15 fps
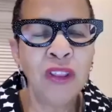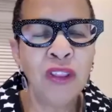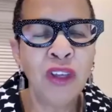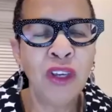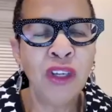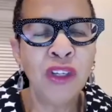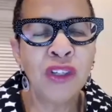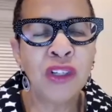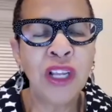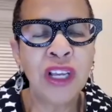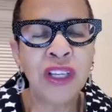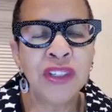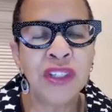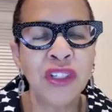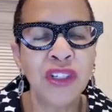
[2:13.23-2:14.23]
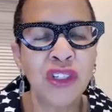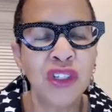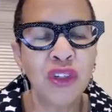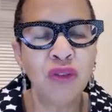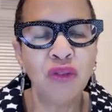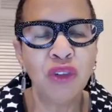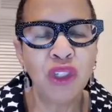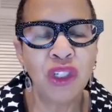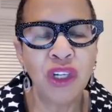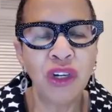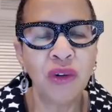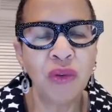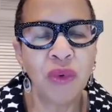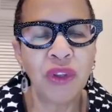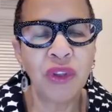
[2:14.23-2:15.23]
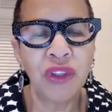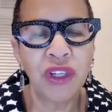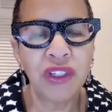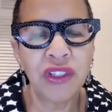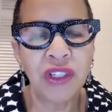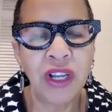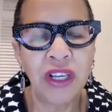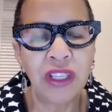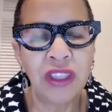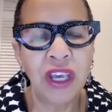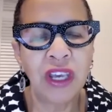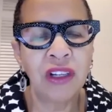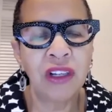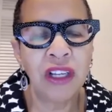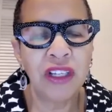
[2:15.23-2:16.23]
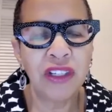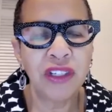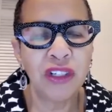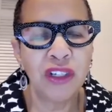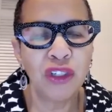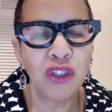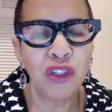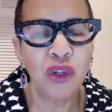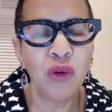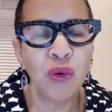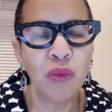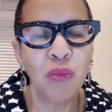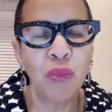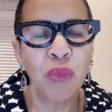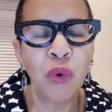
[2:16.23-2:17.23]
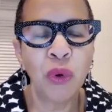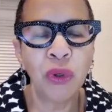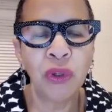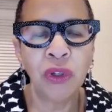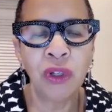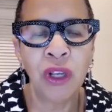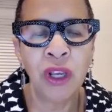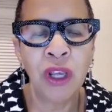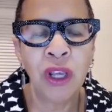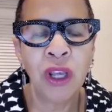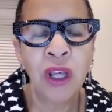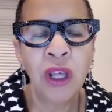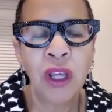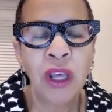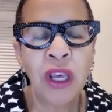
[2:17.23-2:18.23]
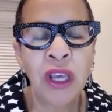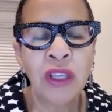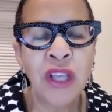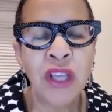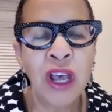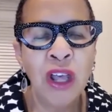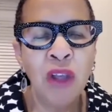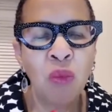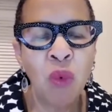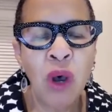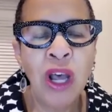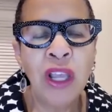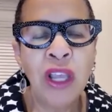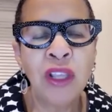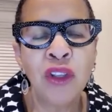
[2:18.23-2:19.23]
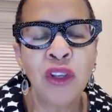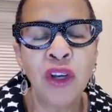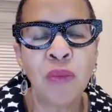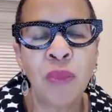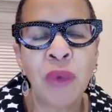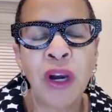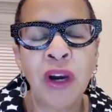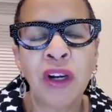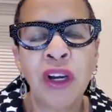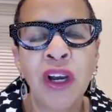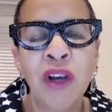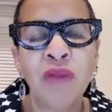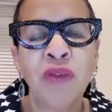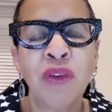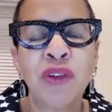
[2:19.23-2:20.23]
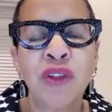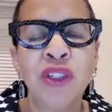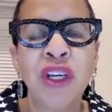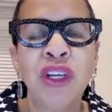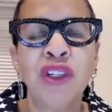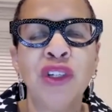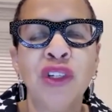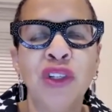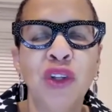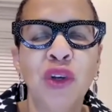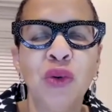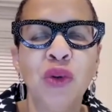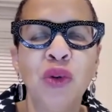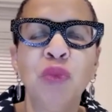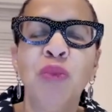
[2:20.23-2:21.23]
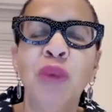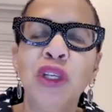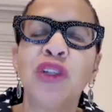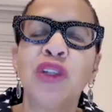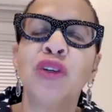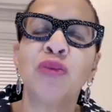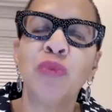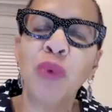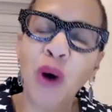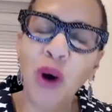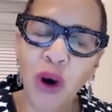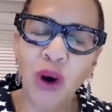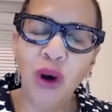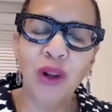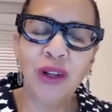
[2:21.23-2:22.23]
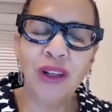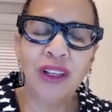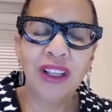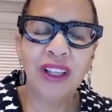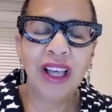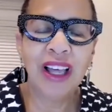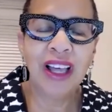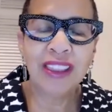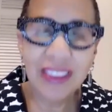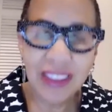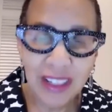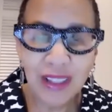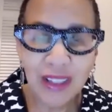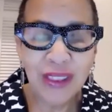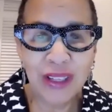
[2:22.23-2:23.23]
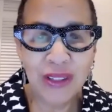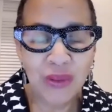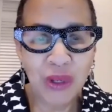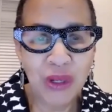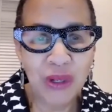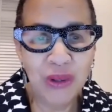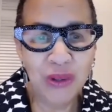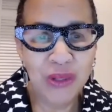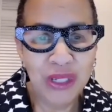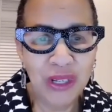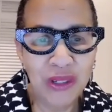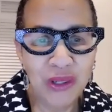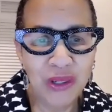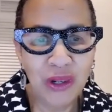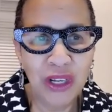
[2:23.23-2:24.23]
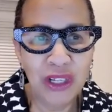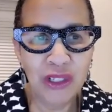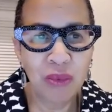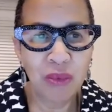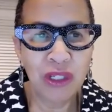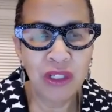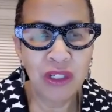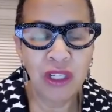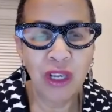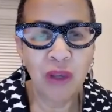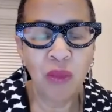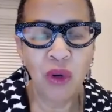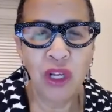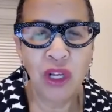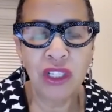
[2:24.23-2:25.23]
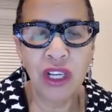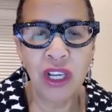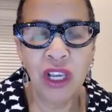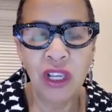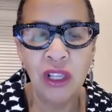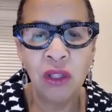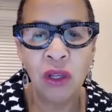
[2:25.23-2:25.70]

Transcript: these lessons you've shared with us, like that lesson is so important. As I wind up our conversation though, you mentioned Paul. I think that's what you said your husband's name was. And